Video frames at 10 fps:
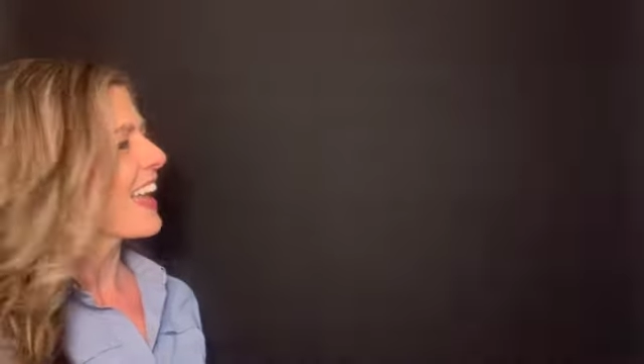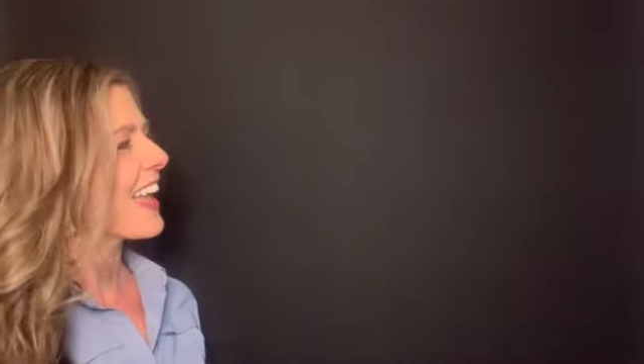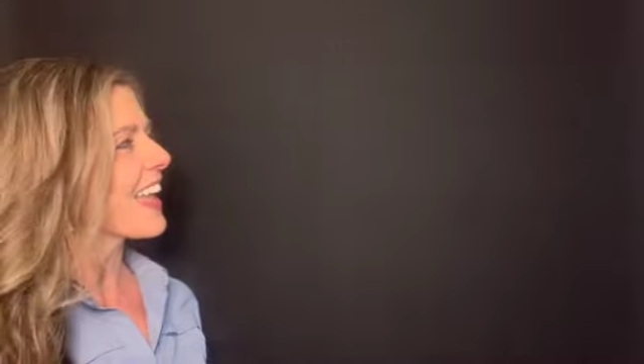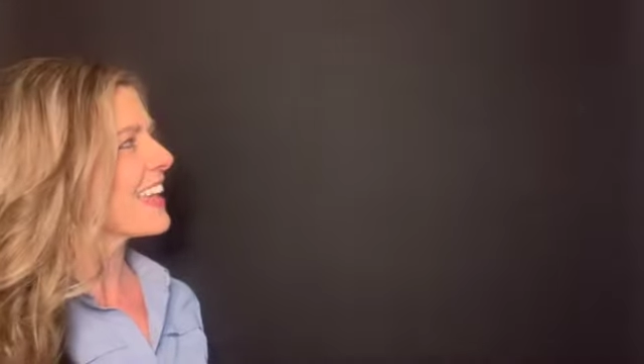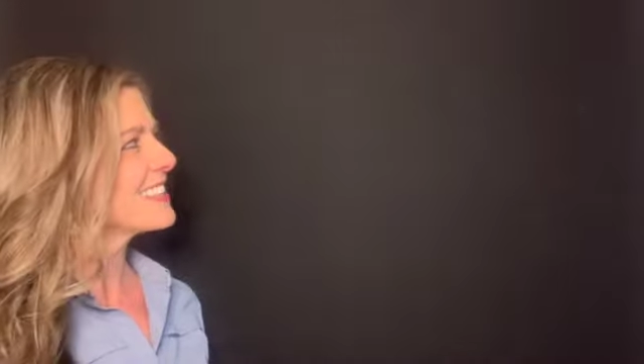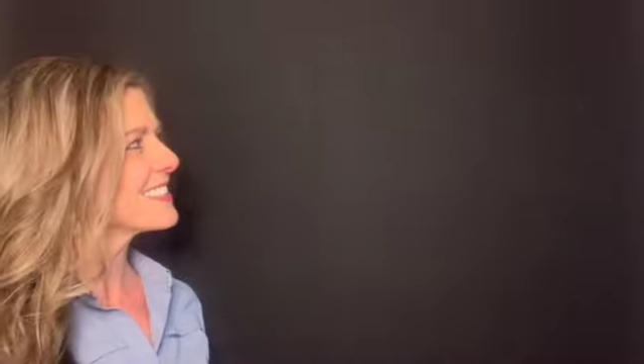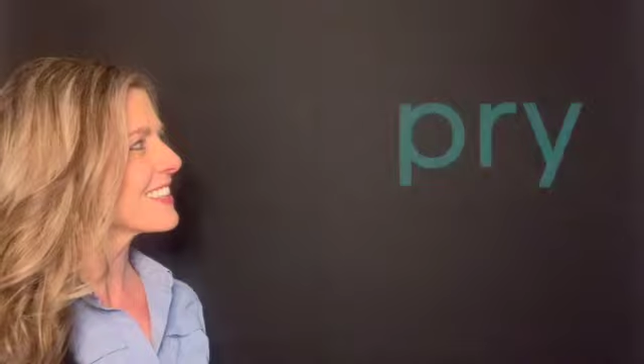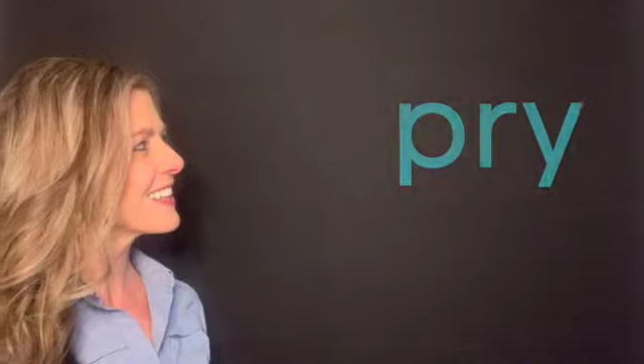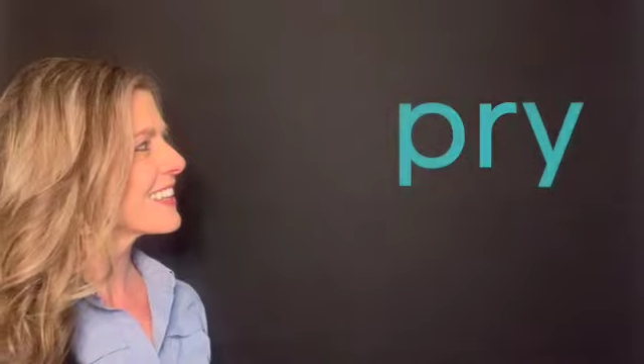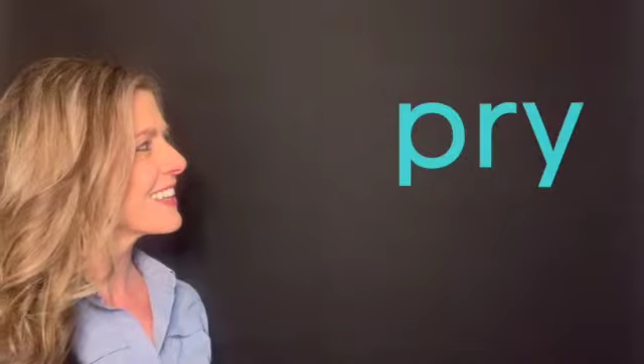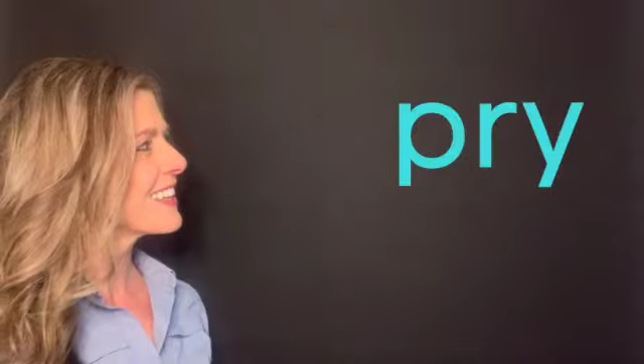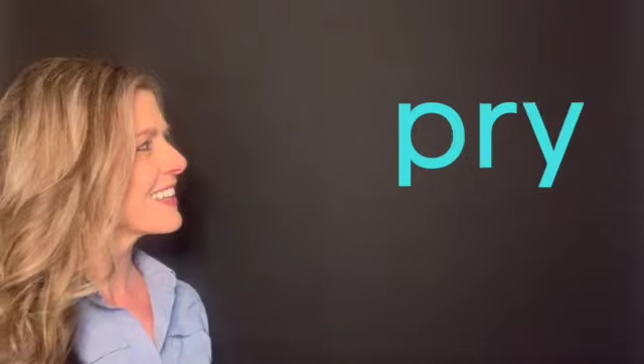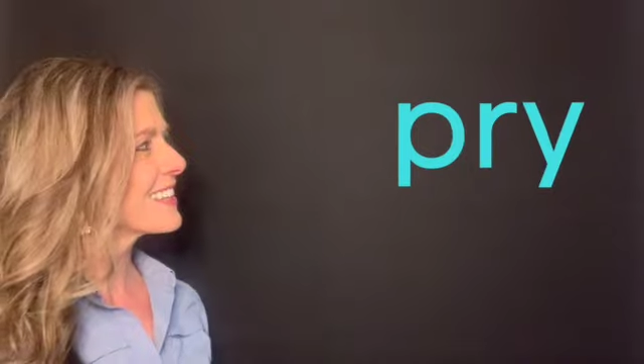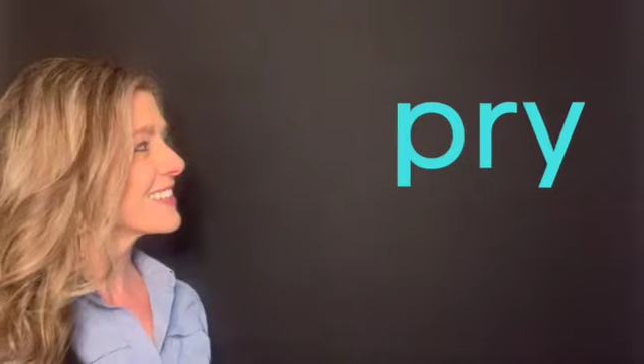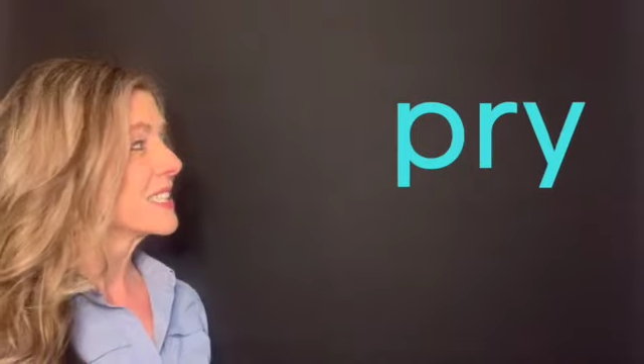And
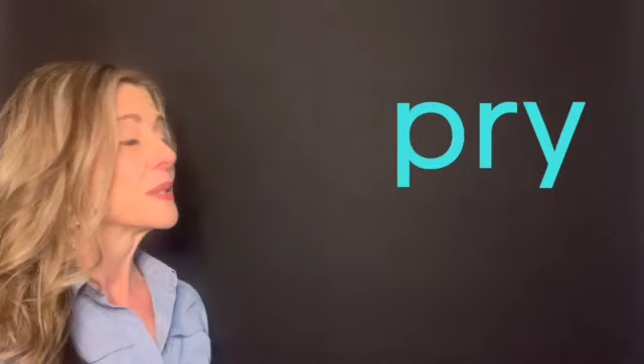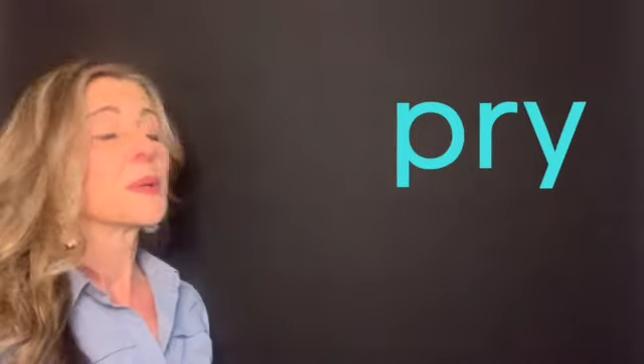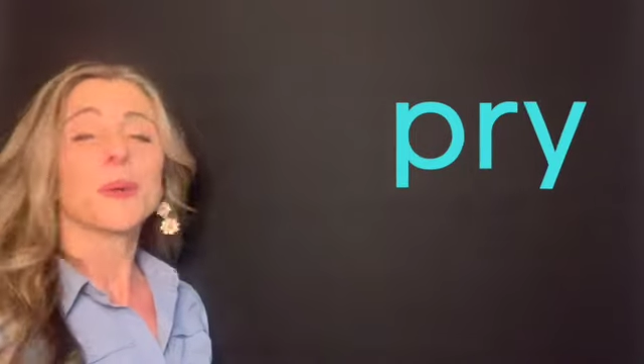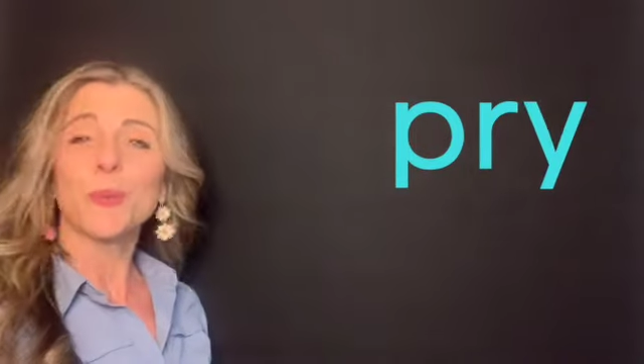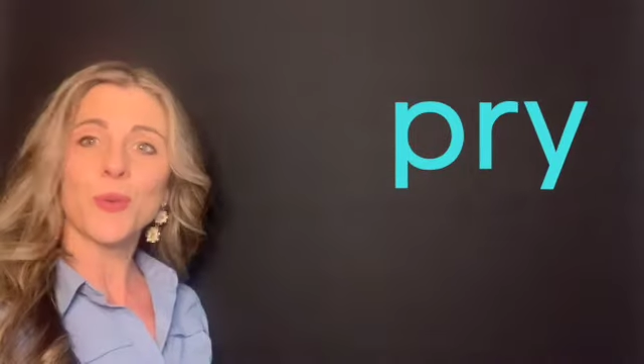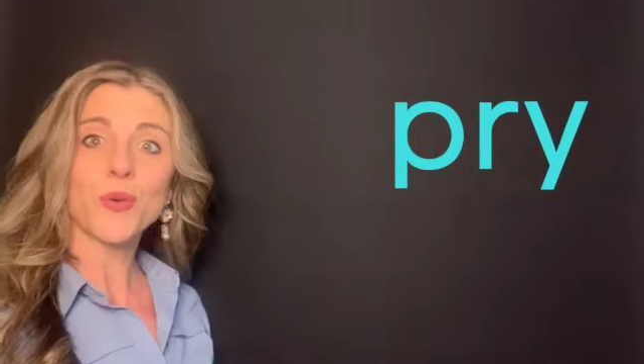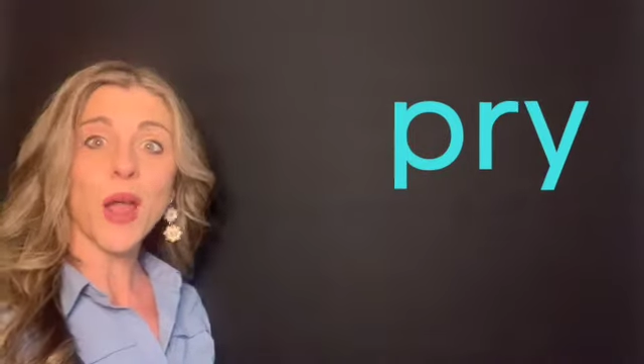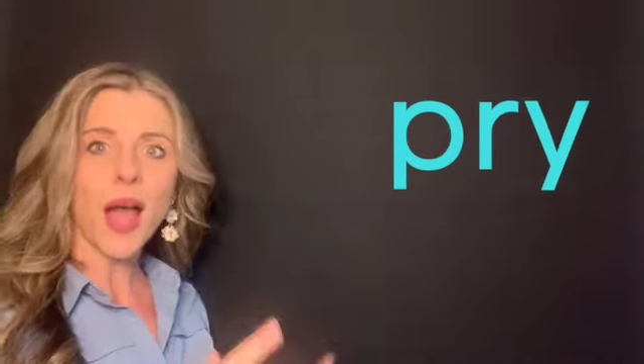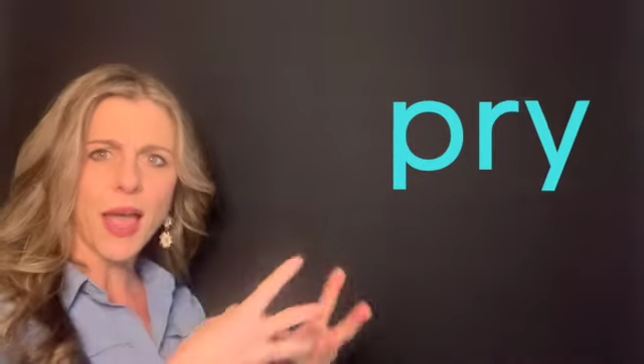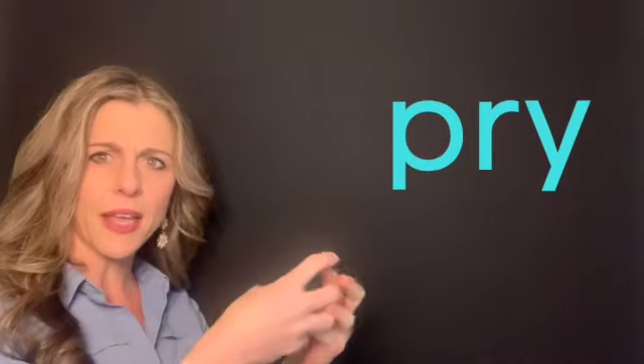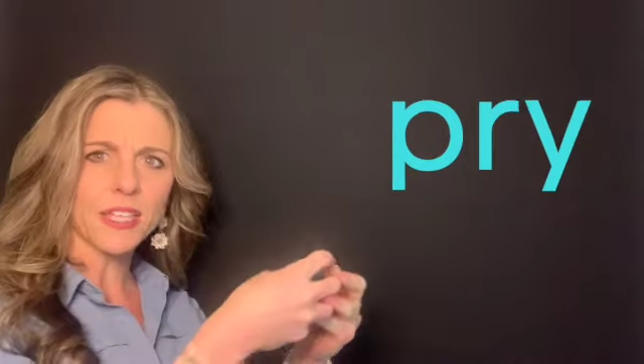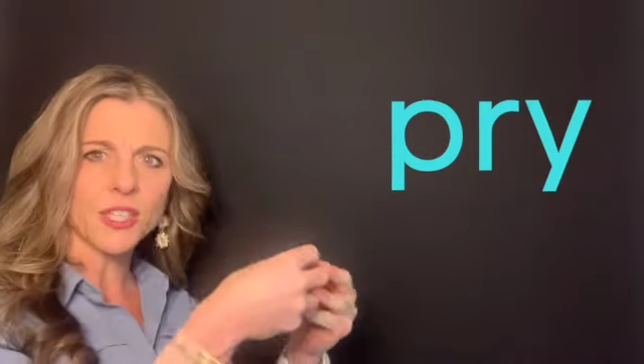pry.